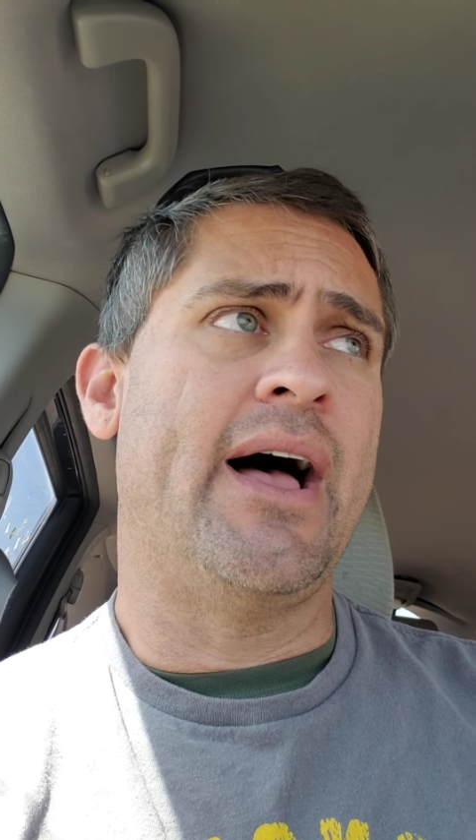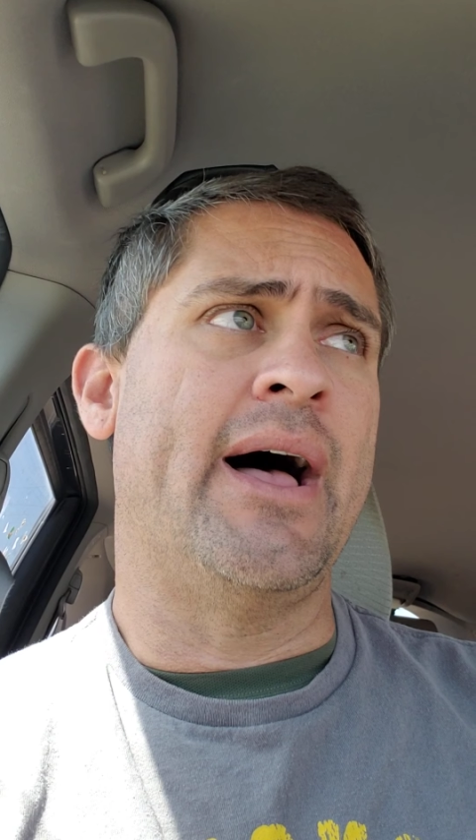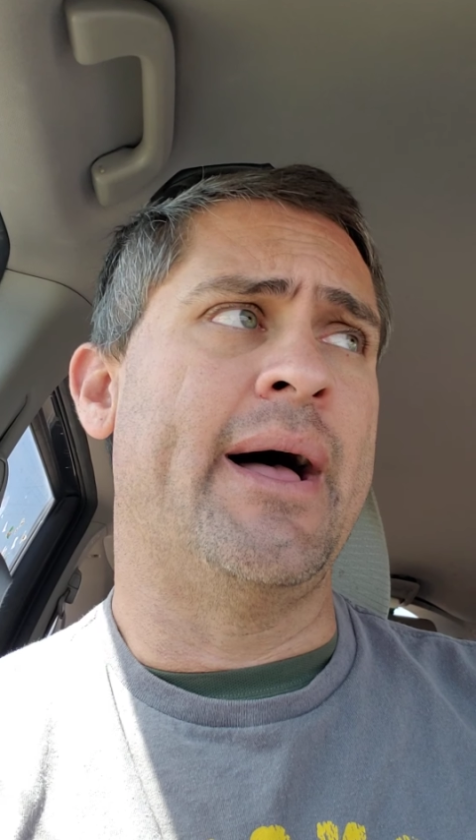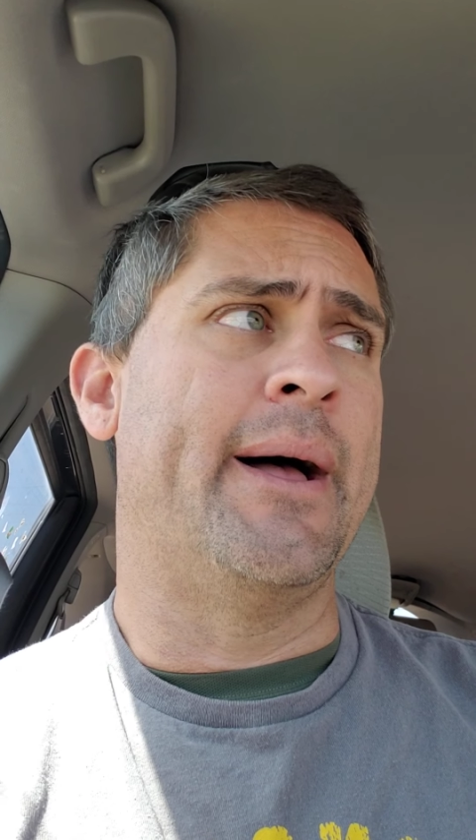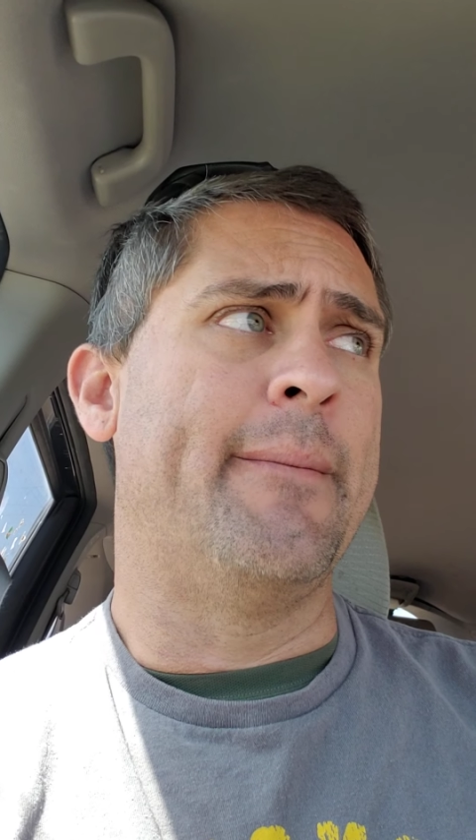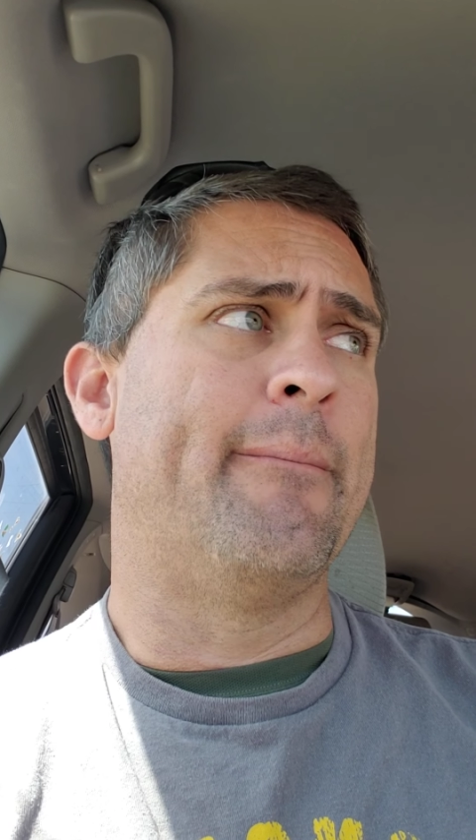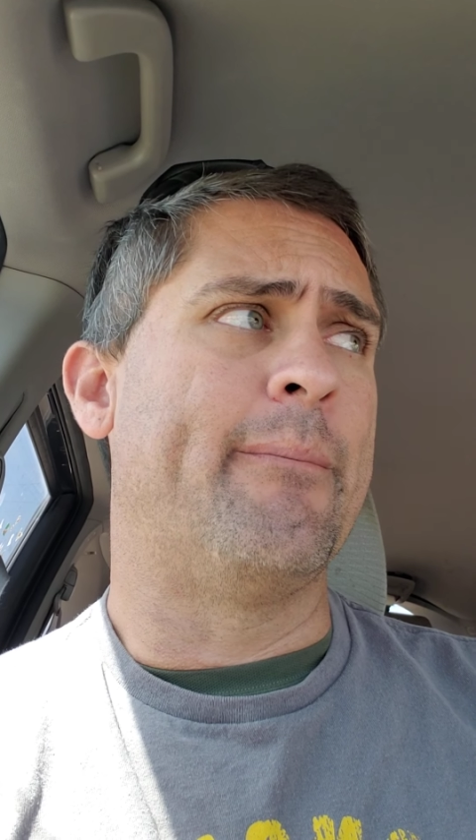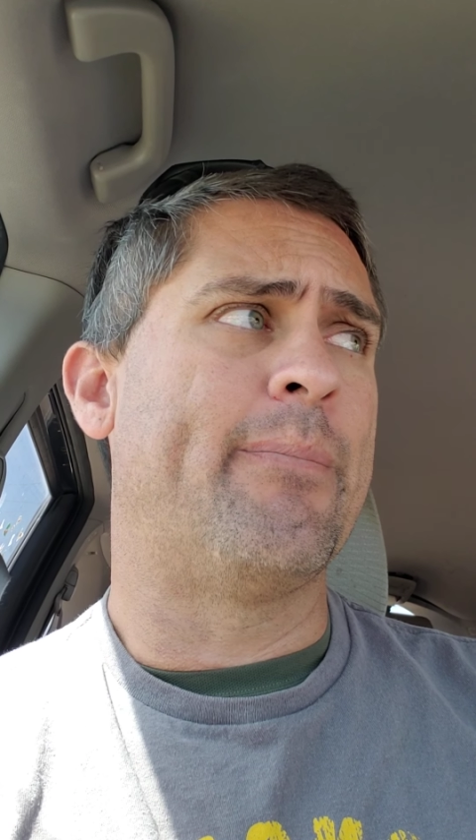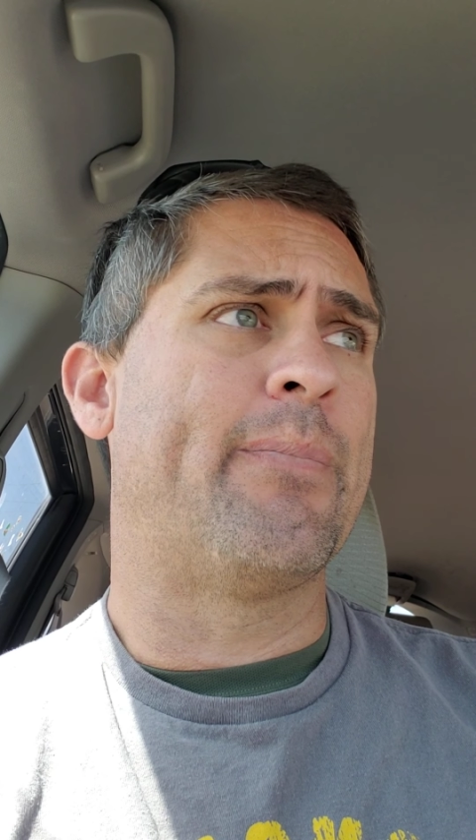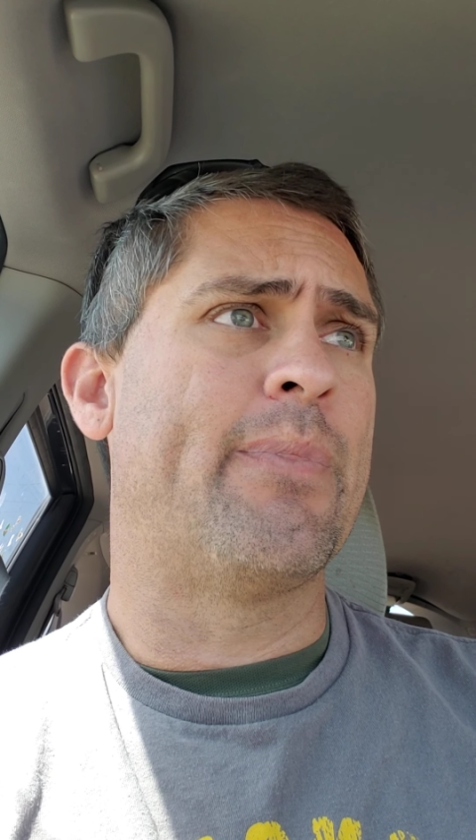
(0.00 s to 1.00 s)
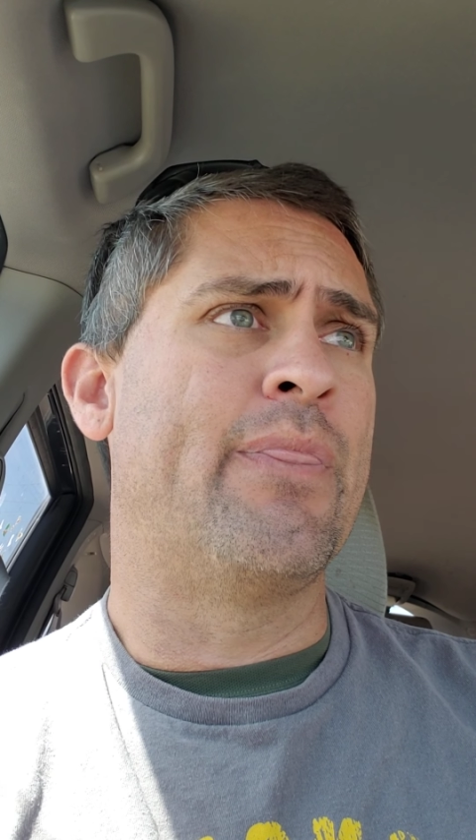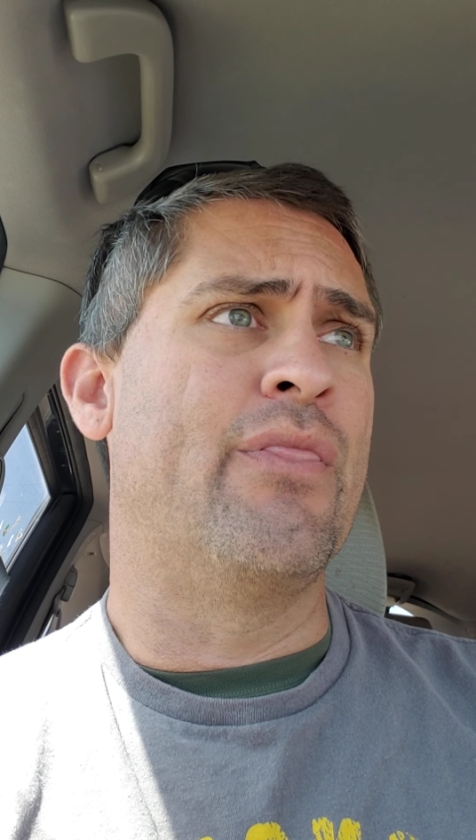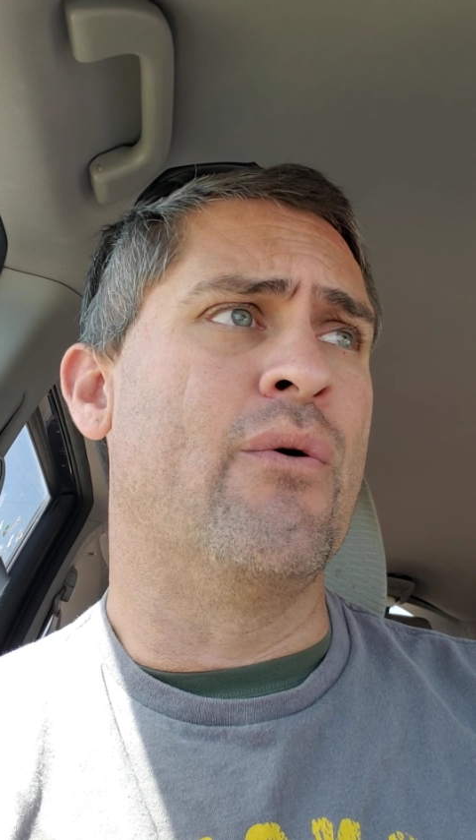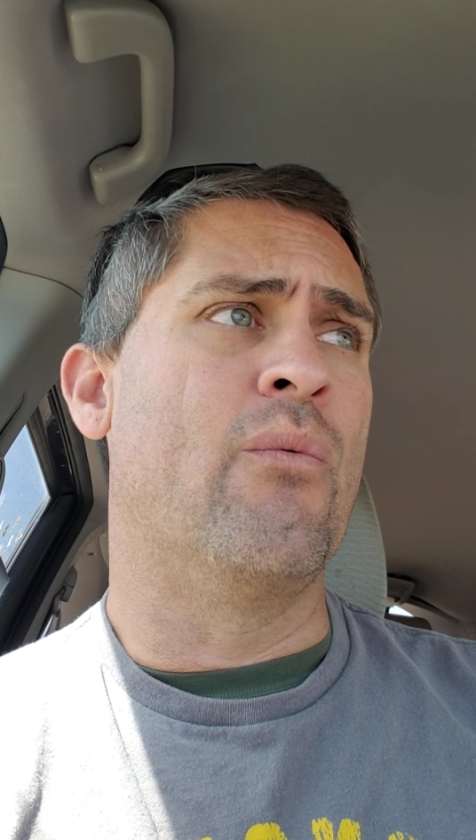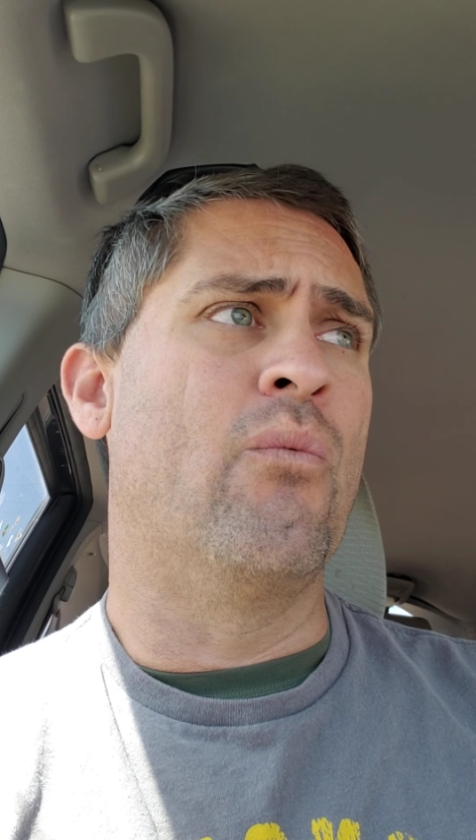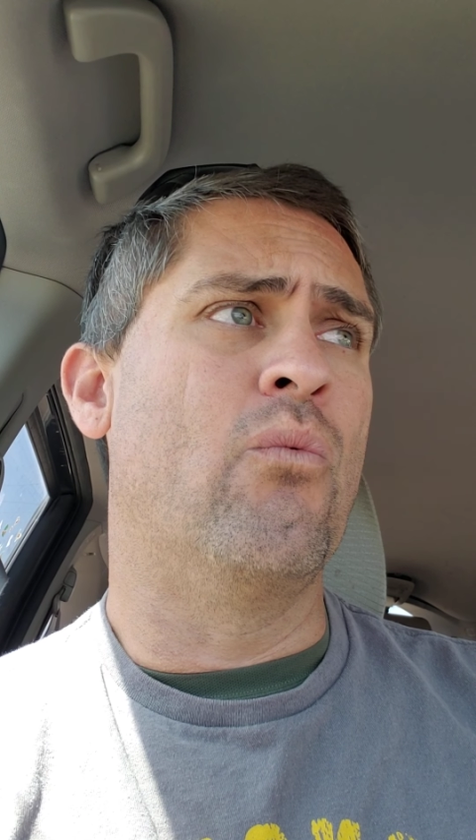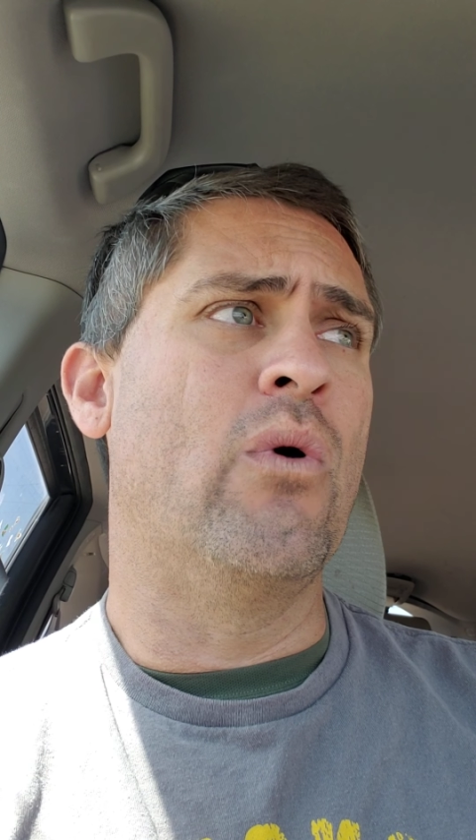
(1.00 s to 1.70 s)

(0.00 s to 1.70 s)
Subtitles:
the